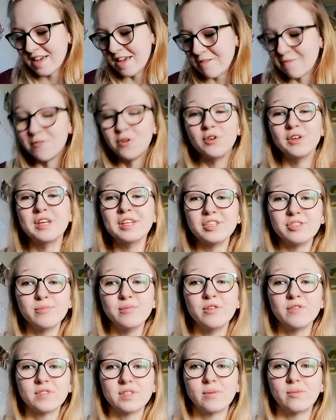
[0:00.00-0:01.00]
If you need to
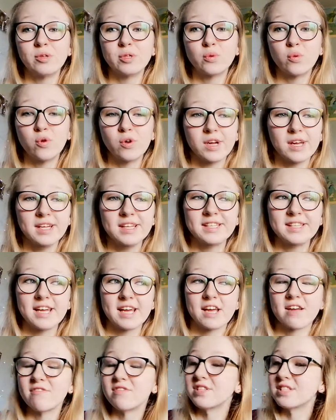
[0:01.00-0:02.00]
move someone's walking
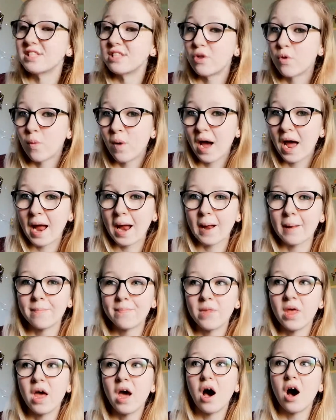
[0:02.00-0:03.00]
stick, if it's in the way,
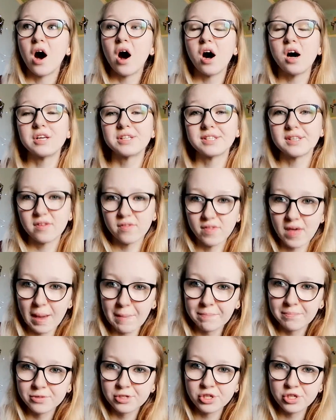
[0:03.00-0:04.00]
ask
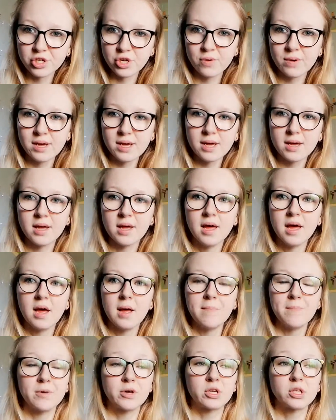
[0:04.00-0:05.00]
them to do it
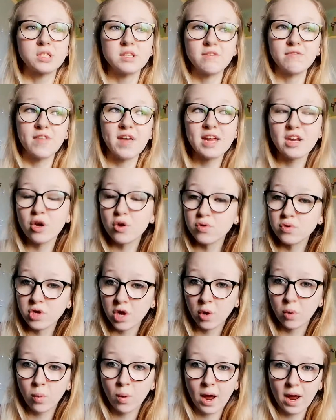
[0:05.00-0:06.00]
because if they don't
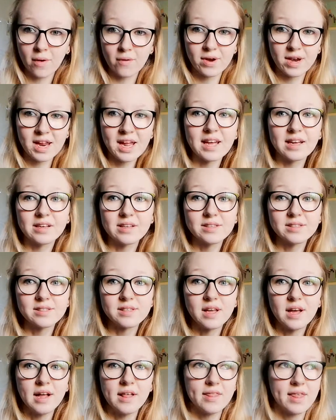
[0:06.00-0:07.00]
know where it
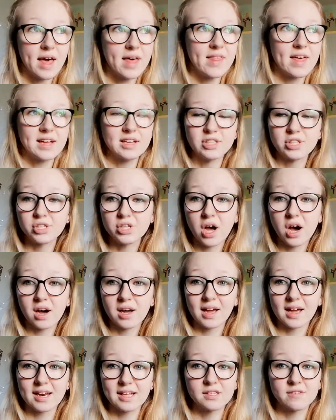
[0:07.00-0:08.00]
is, they're then
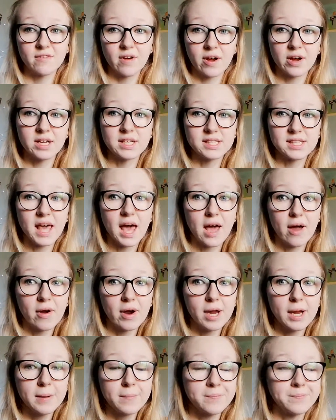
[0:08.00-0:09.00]
stuck and it's very
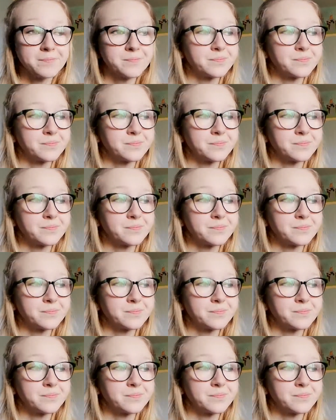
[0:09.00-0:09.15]
scary.